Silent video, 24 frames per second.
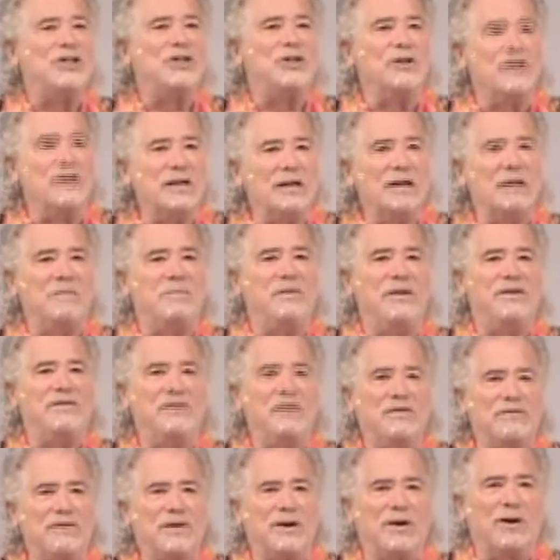shouldn't it
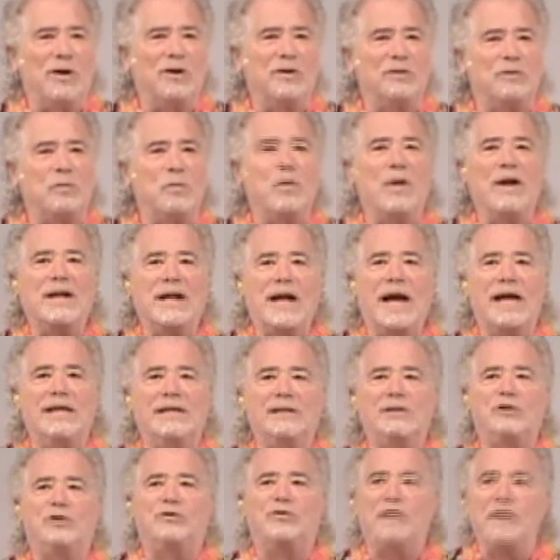be difficult? What
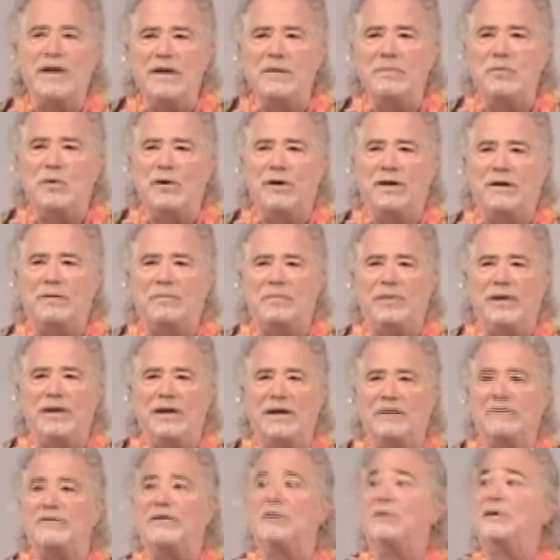kind of dream would it
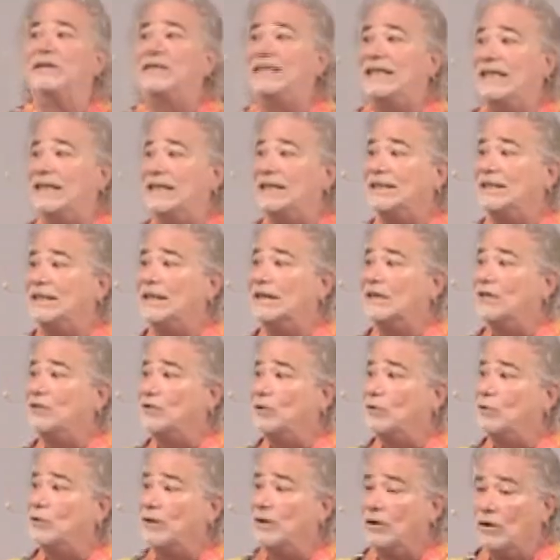be if it was easy
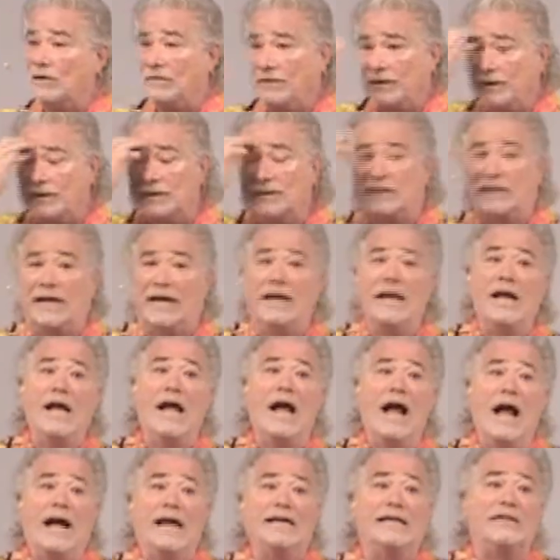to do? If you could say,
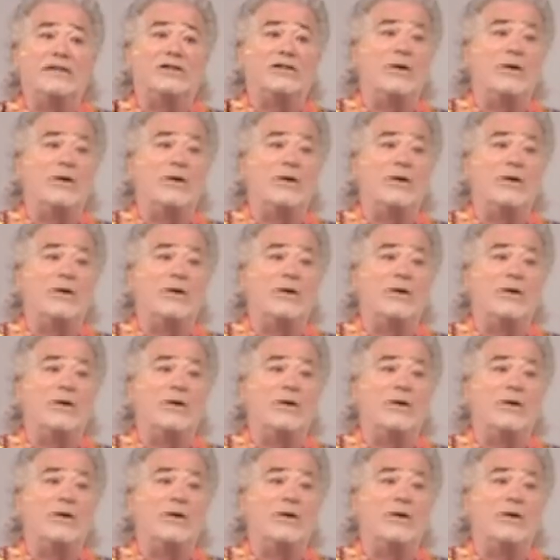I'm